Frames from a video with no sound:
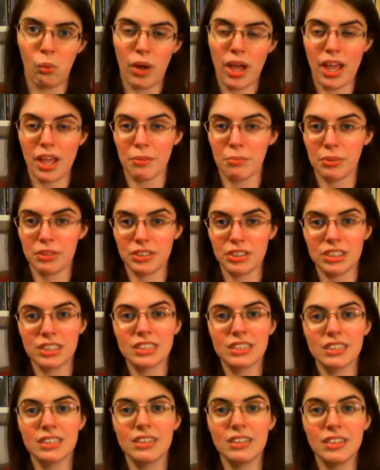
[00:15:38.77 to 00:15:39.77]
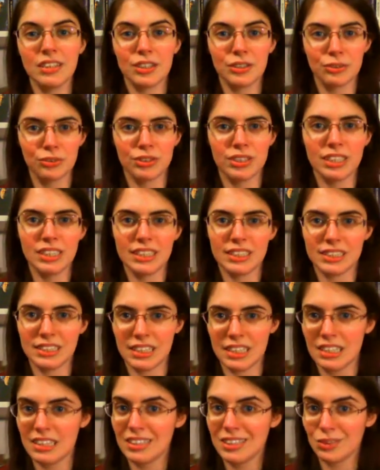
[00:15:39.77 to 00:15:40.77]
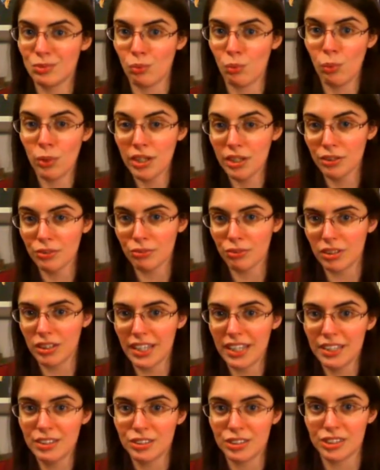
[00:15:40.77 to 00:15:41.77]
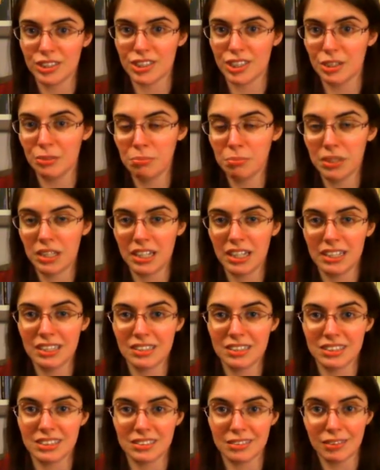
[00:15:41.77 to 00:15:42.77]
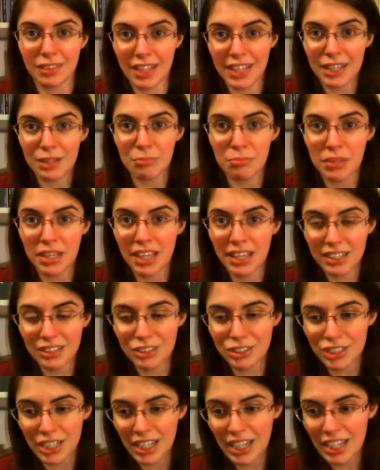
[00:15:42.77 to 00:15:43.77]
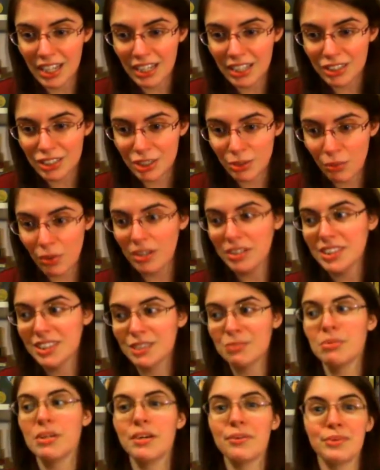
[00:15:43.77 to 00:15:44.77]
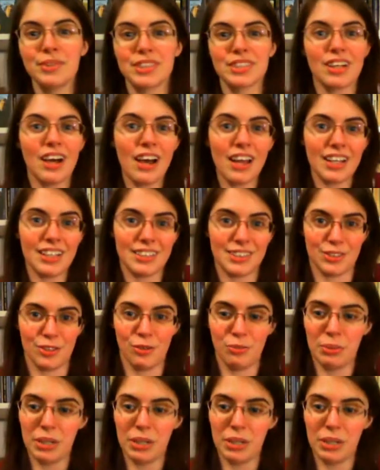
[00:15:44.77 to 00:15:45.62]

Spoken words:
way, but she still agrees to this weird relationship because, like Midge, she wants to be with Scotty so